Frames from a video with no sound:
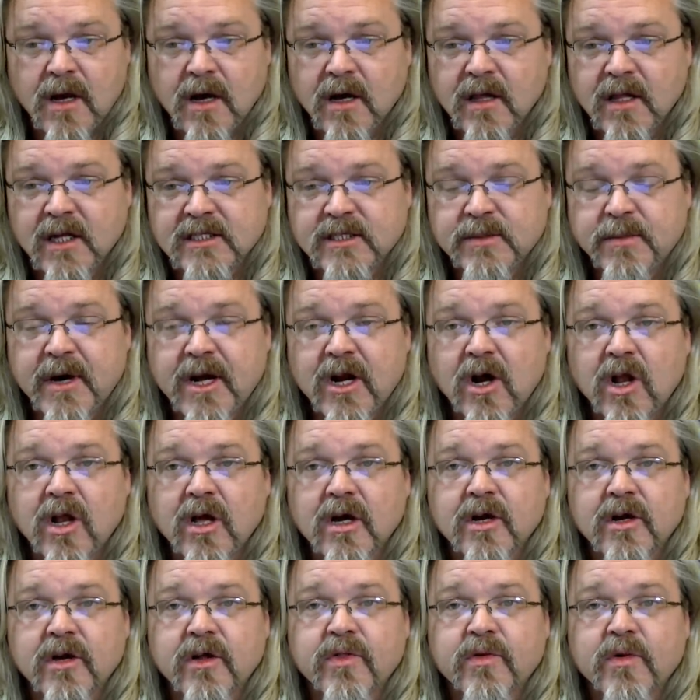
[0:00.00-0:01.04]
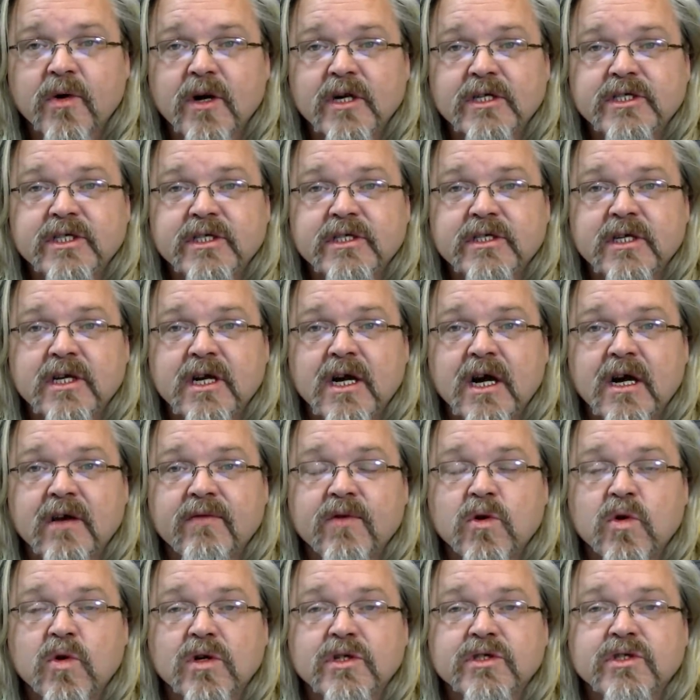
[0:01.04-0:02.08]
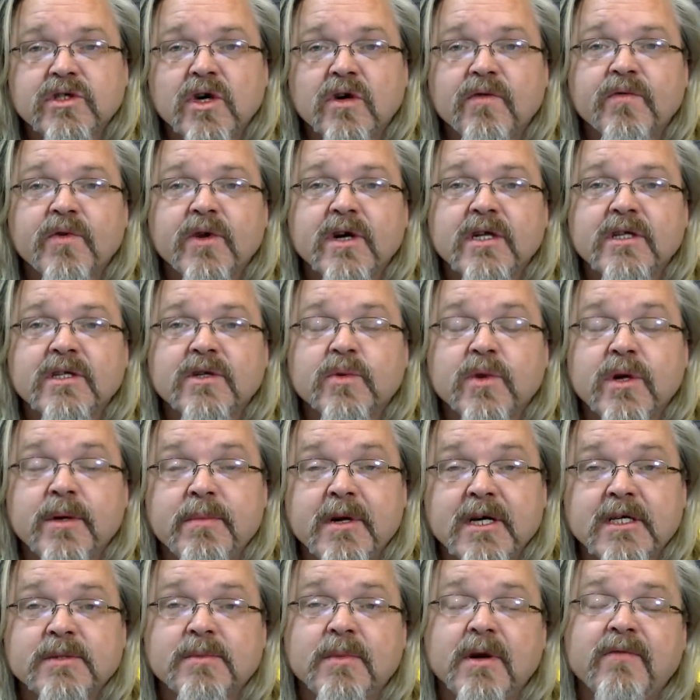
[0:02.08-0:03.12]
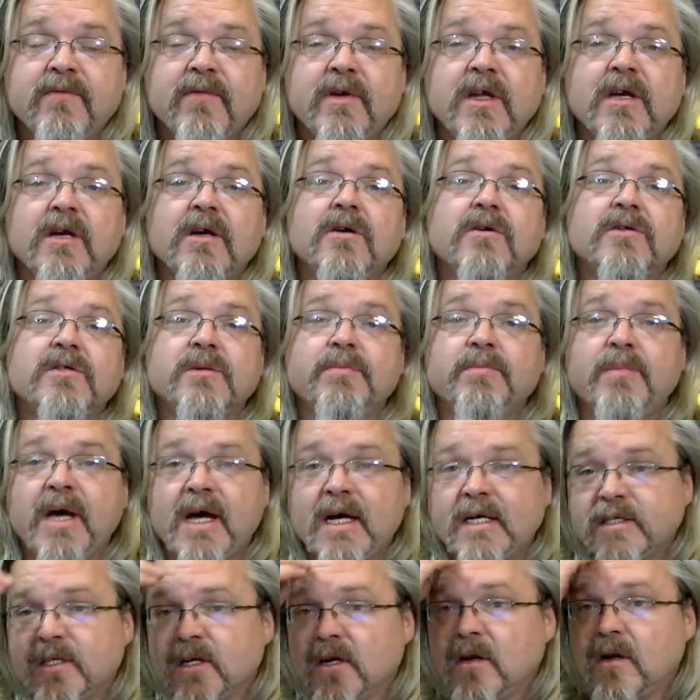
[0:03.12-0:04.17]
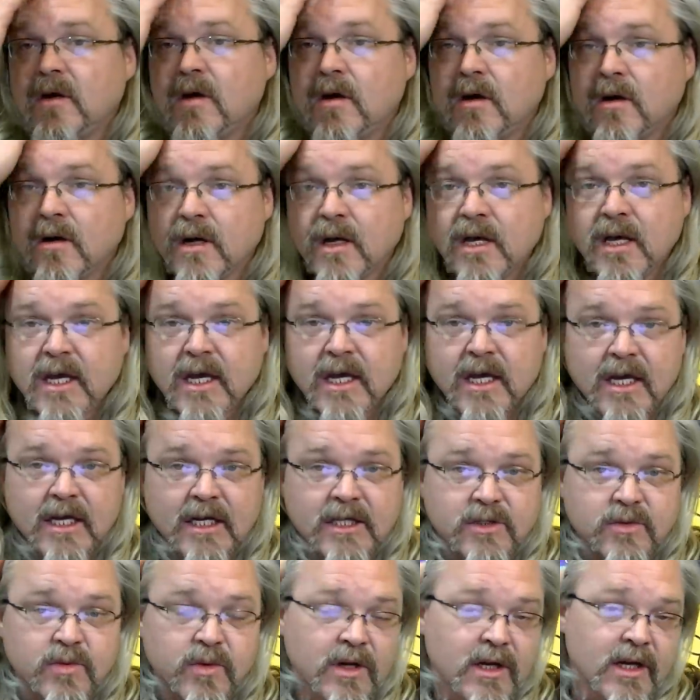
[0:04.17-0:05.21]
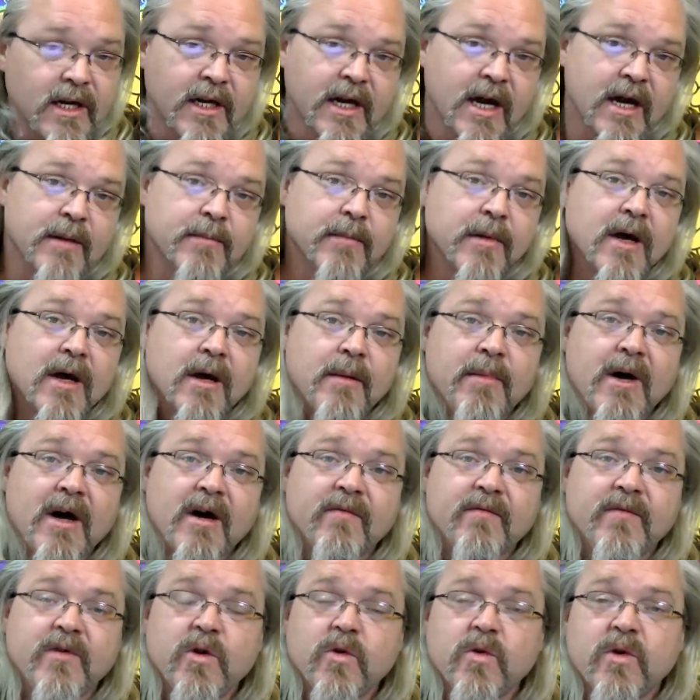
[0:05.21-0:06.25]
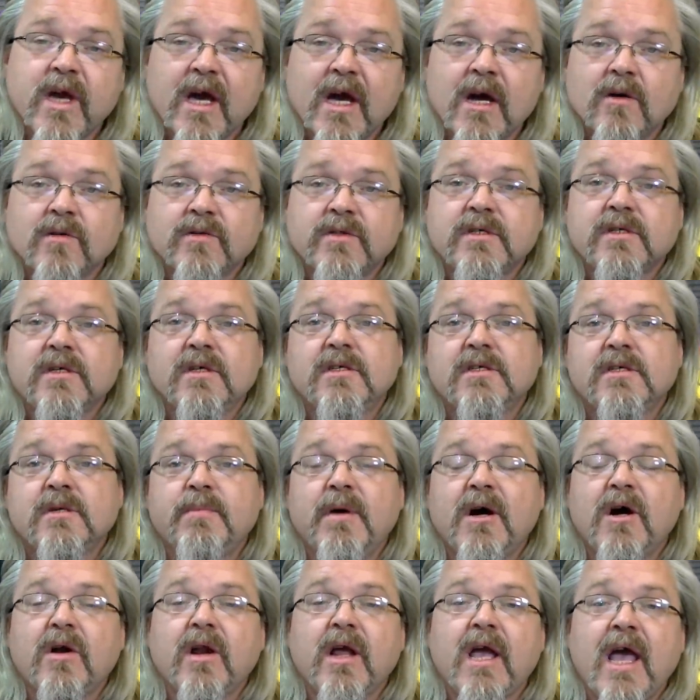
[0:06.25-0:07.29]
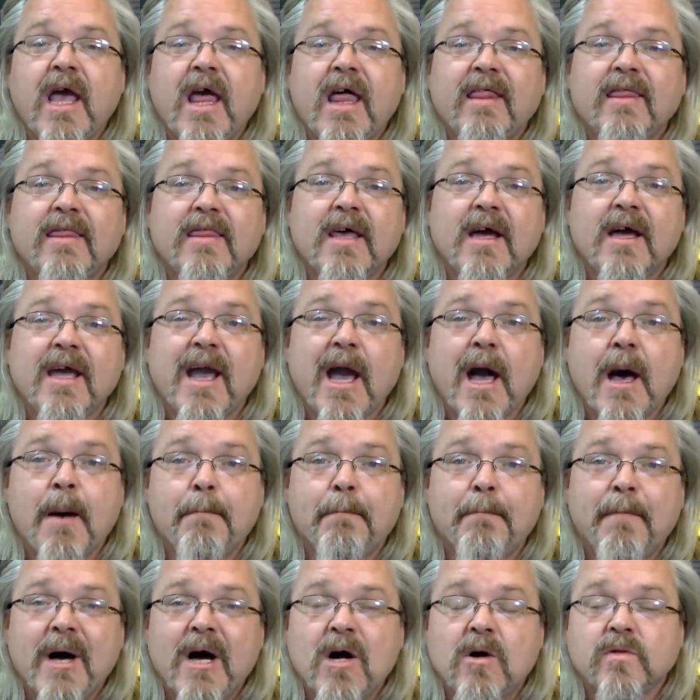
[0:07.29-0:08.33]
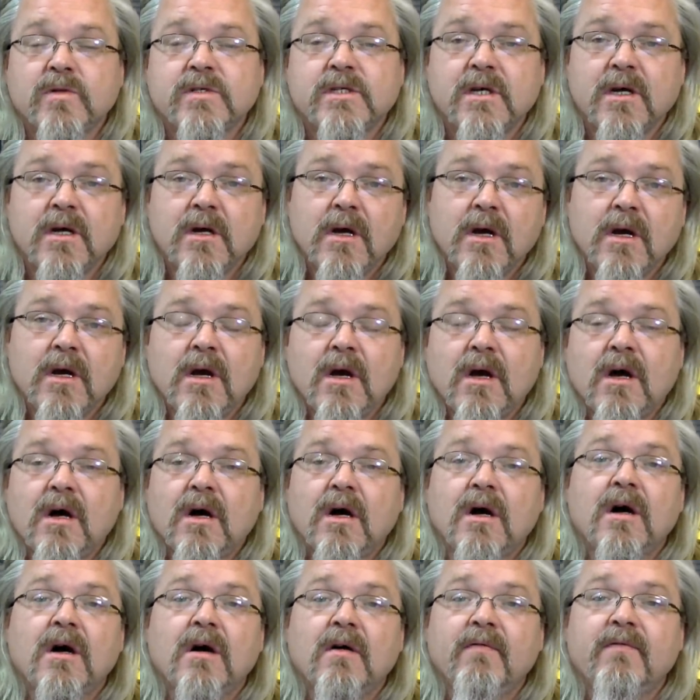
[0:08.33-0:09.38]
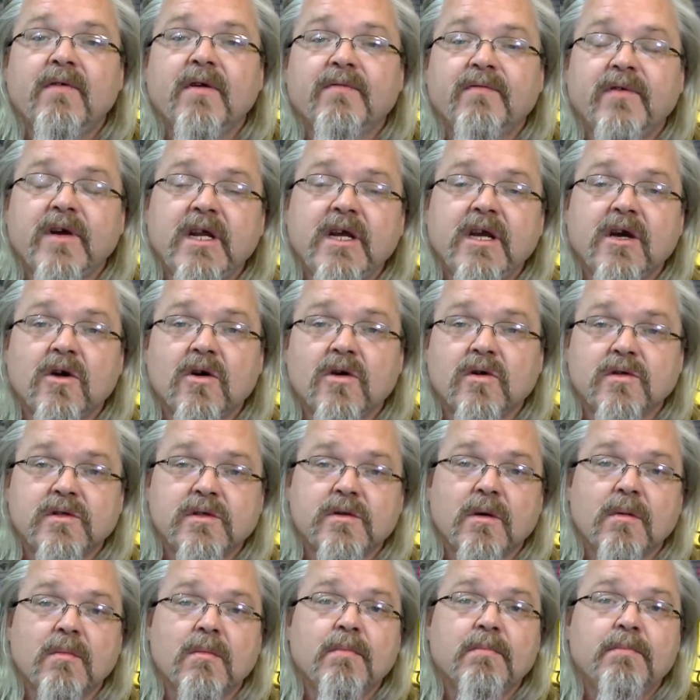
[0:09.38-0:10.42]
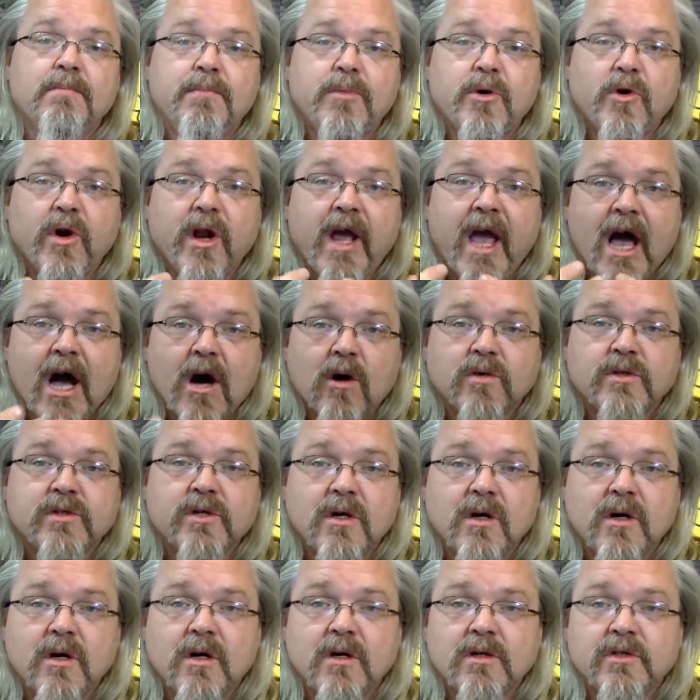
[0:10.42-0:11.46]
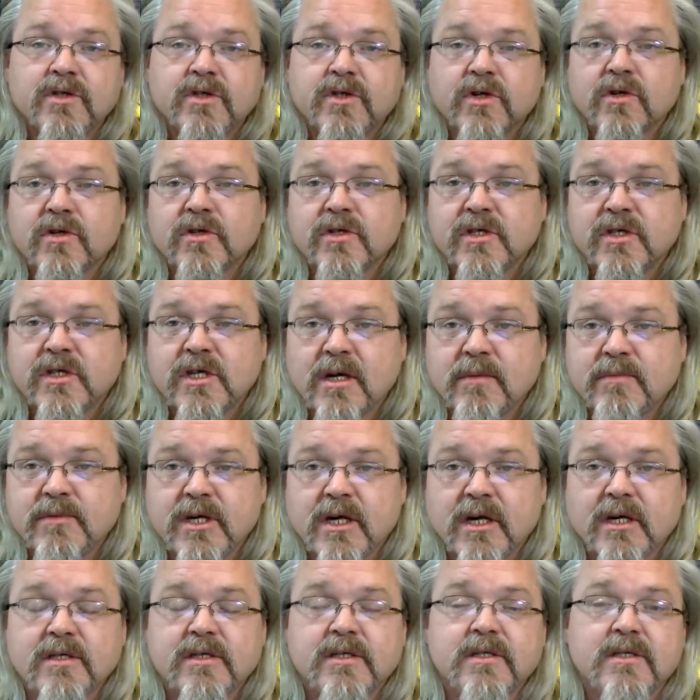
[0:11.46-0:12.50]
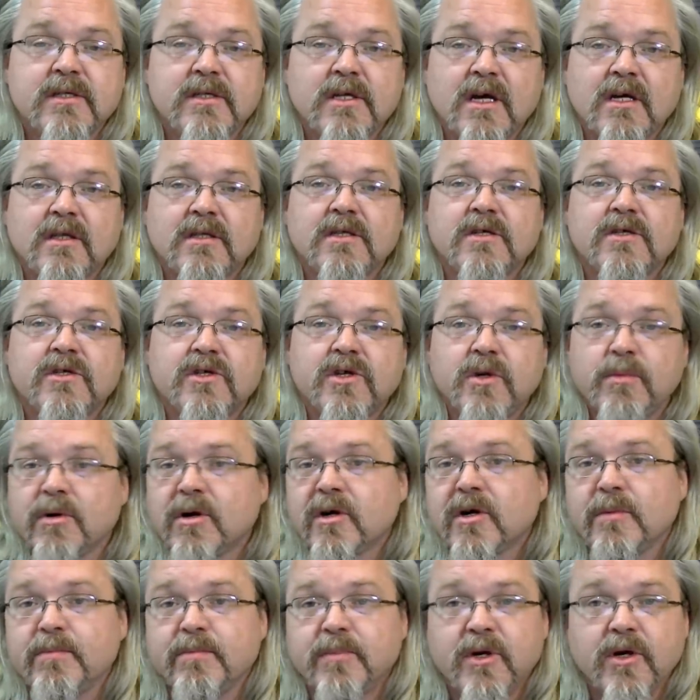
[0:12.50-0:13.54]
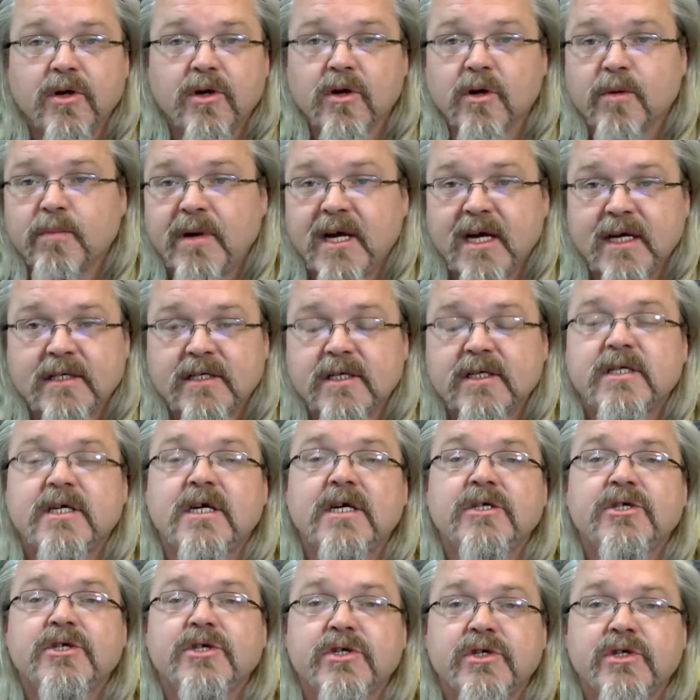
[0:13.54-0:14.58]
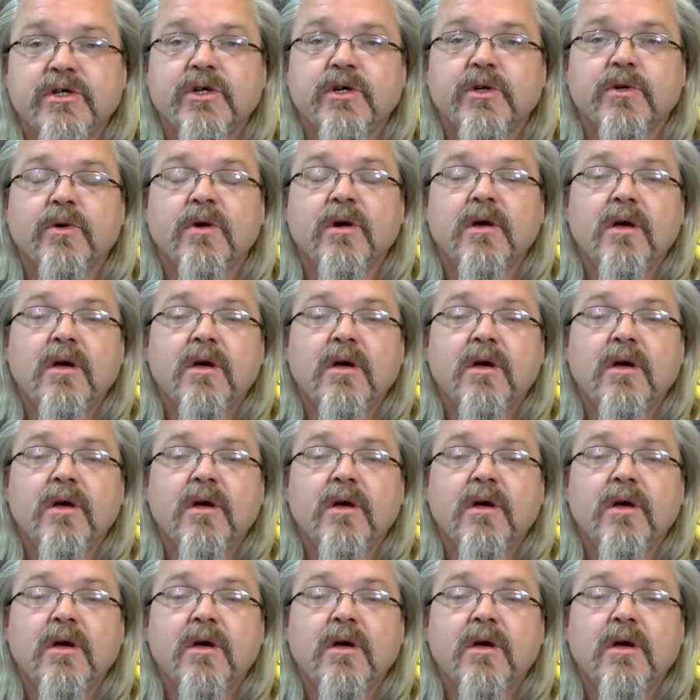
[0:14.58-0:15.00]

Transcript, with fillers: Well, that's about all I'm going to throw at you tonight. Of course, don't forget to remix my videos and pass it along. It's really not about view counts. It's about the amount of videos put out on certain subjects that the supercomputer pays attention to.